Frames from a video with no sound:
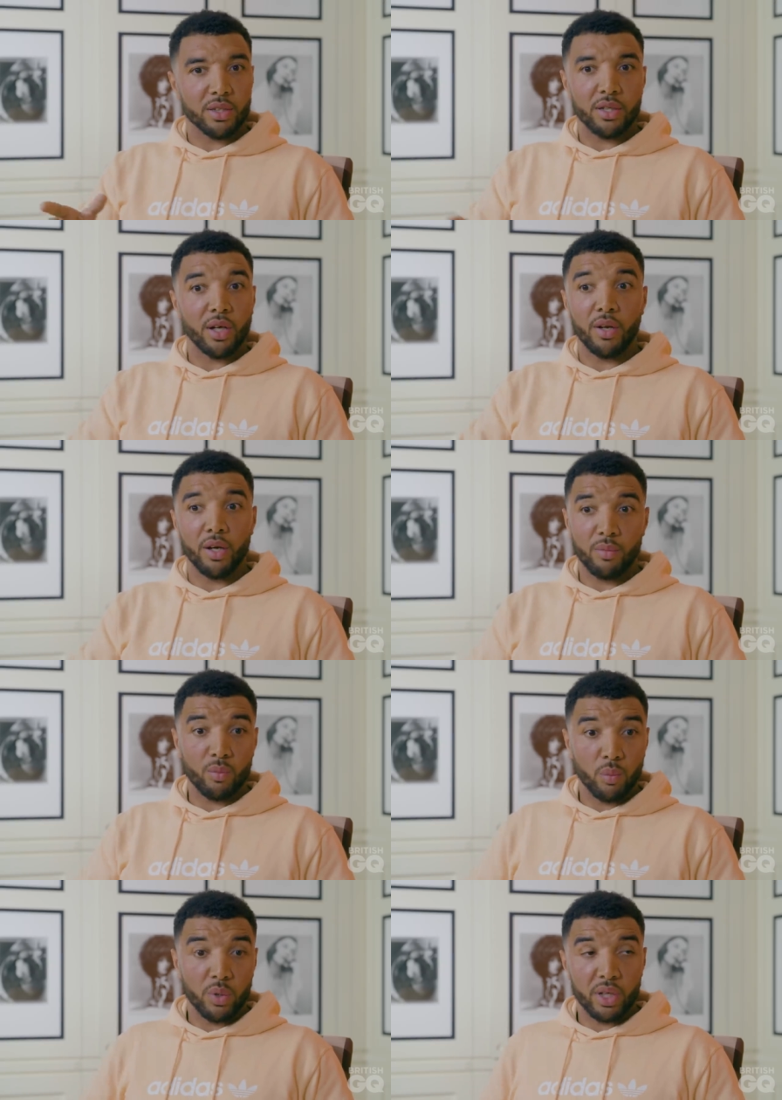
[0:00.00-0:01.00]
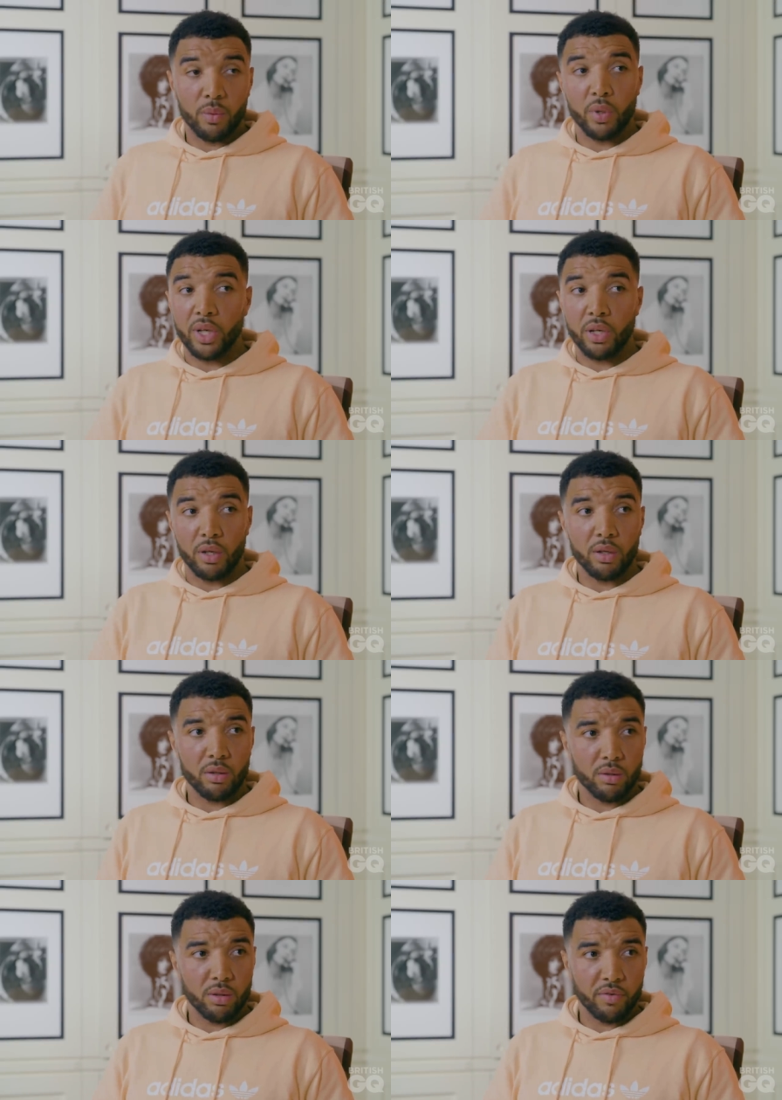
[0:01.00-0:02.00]
No, like, we didn't.
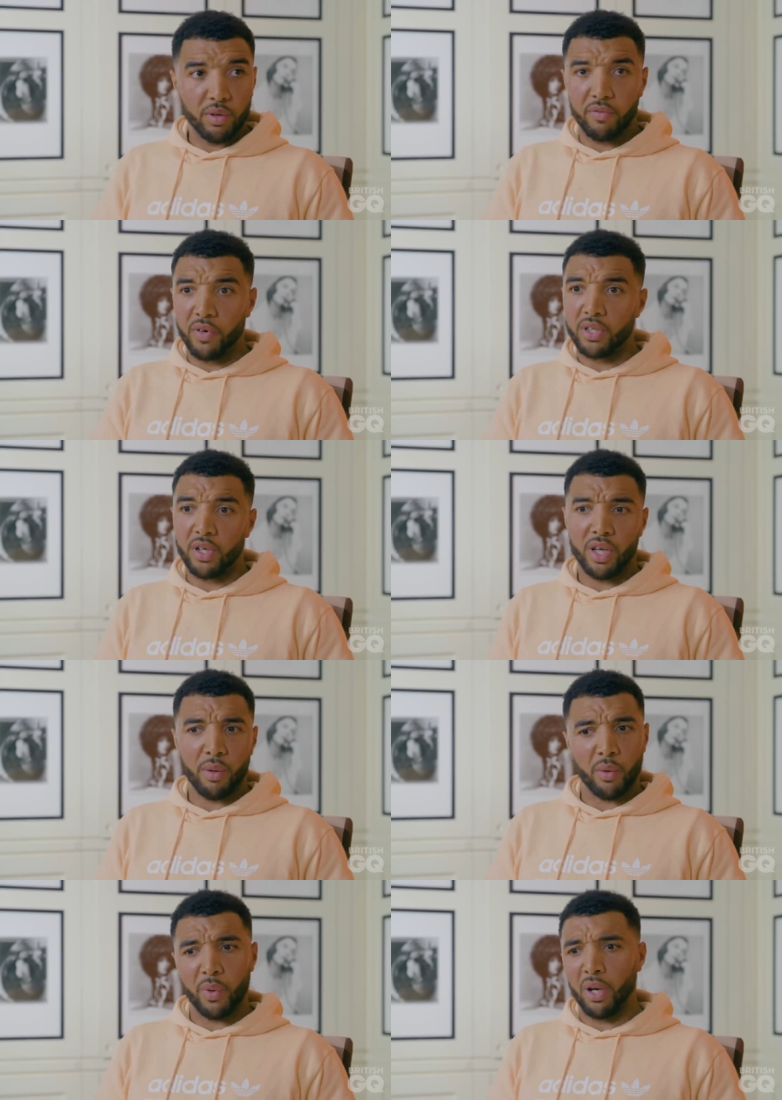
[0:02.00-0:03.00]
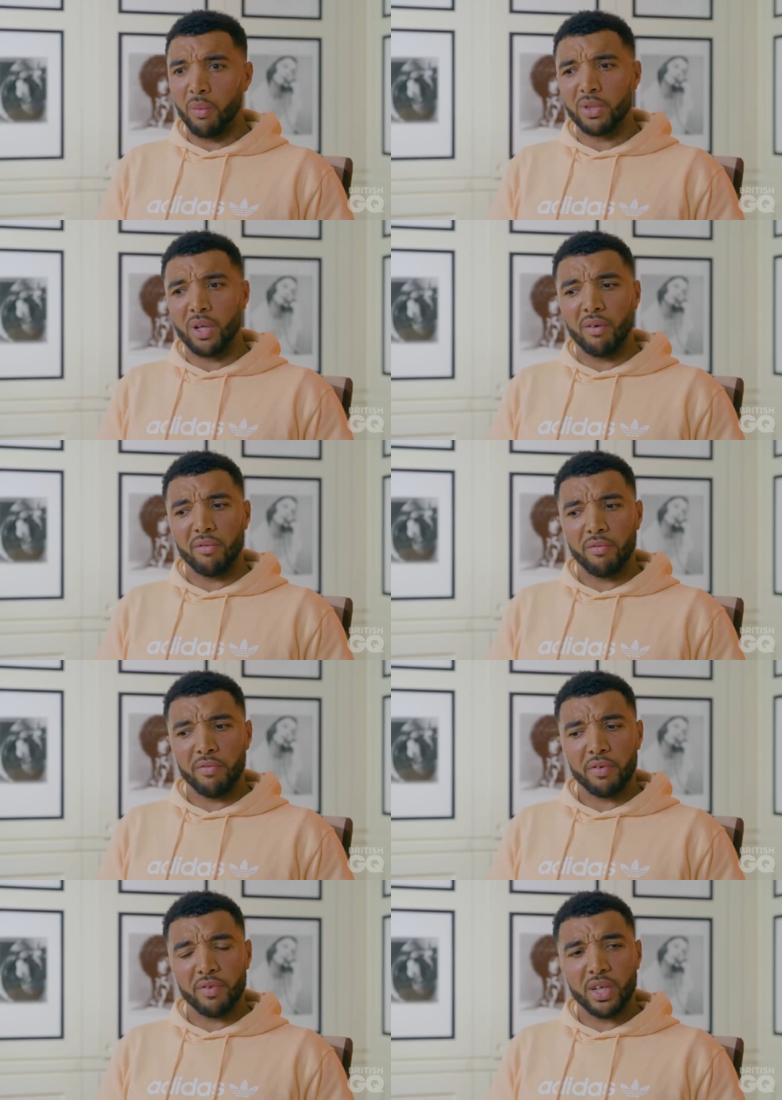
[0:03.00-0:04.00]
I think the first holiday we went on was, like,
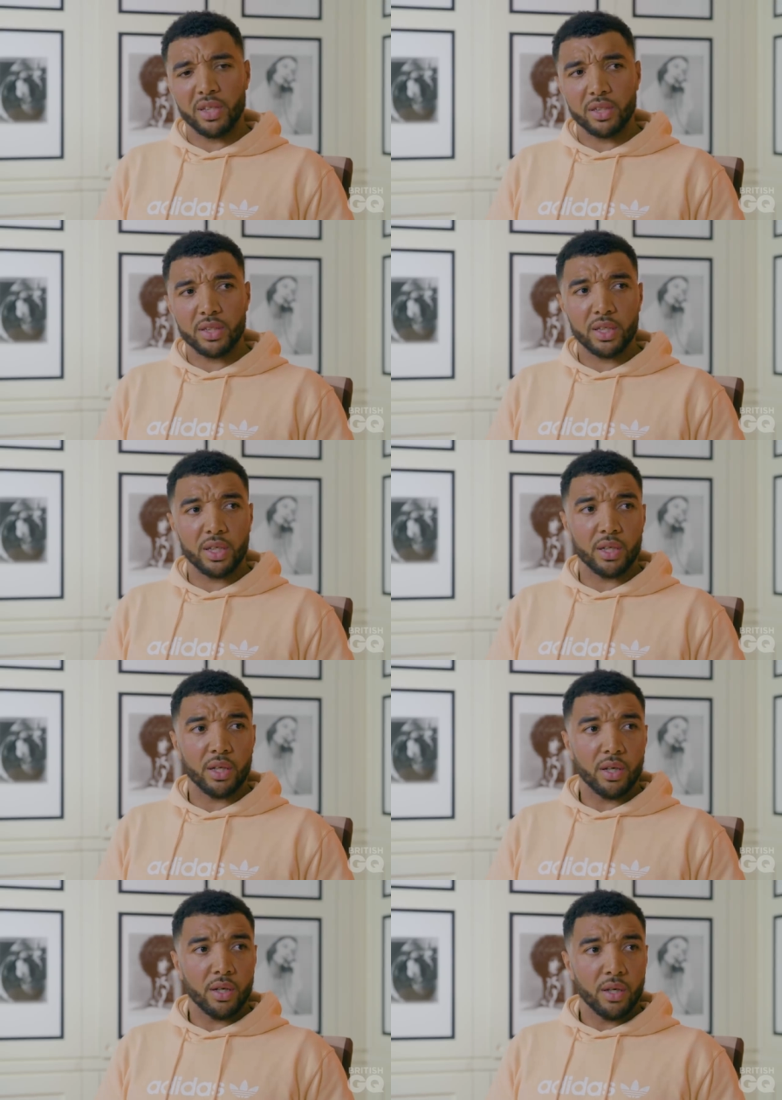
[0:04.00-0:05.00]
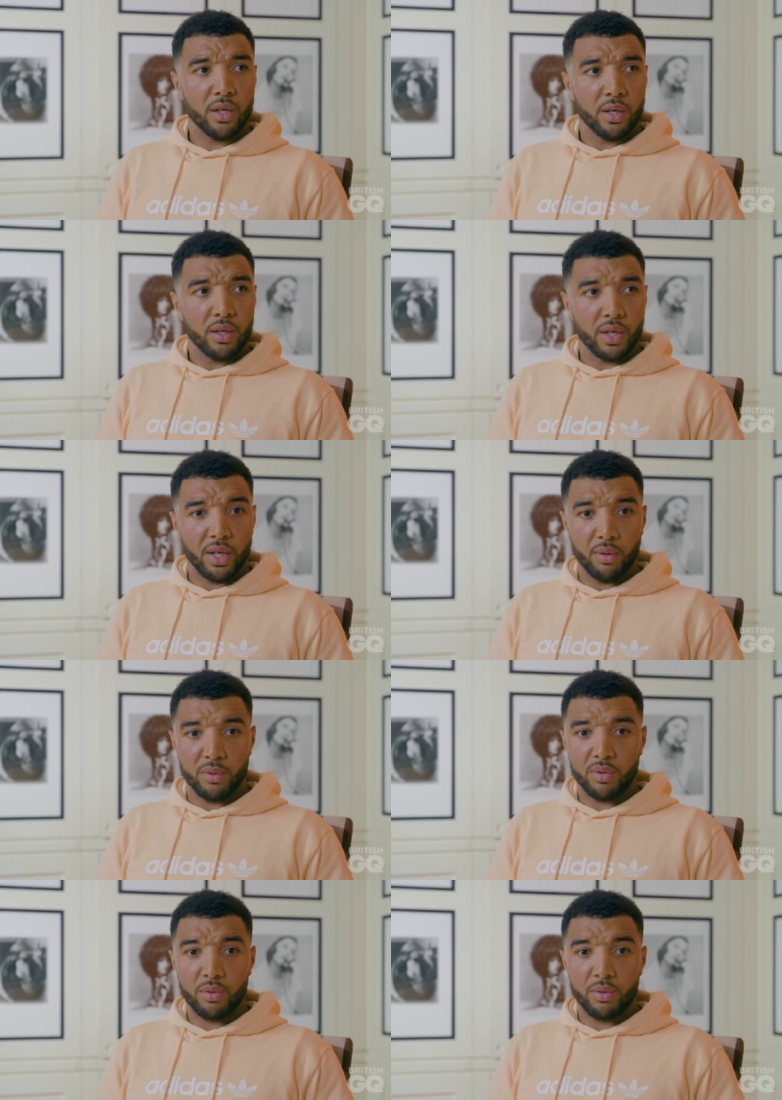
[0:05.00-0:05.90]
15, 16. And that was...